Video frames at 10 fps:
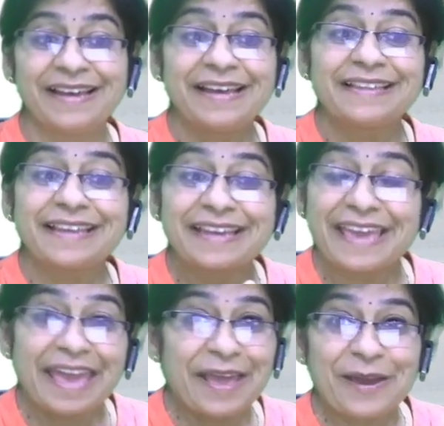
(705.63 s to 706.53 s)
the
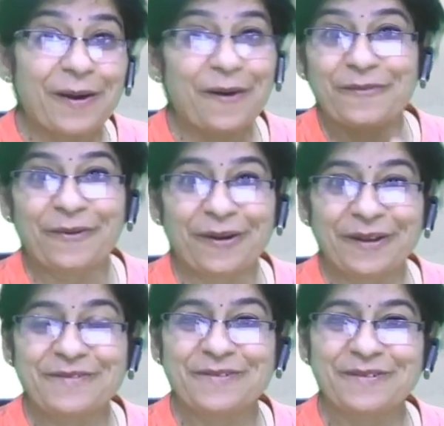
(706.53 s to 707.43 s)
king of rock
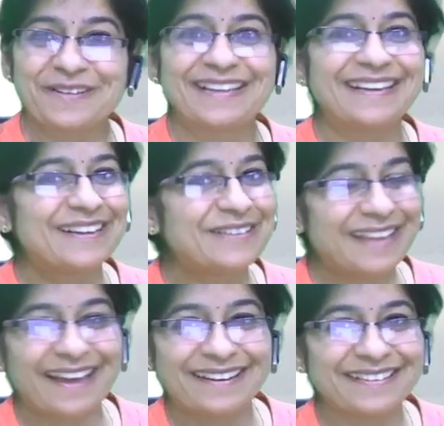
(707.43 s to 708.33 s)
and roll,
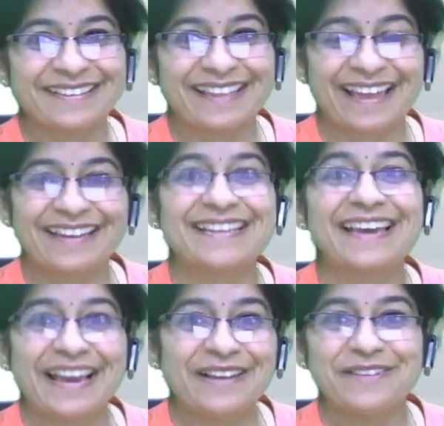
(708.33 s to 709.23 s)
none other than
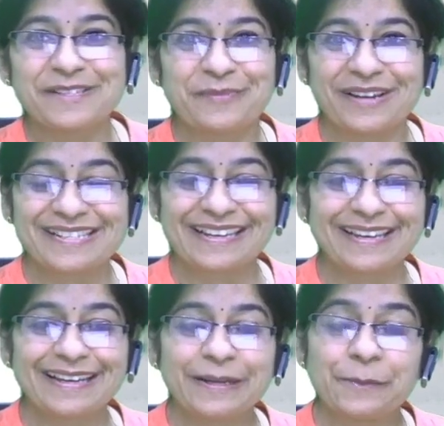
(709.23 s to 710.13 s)
Elvis Presley.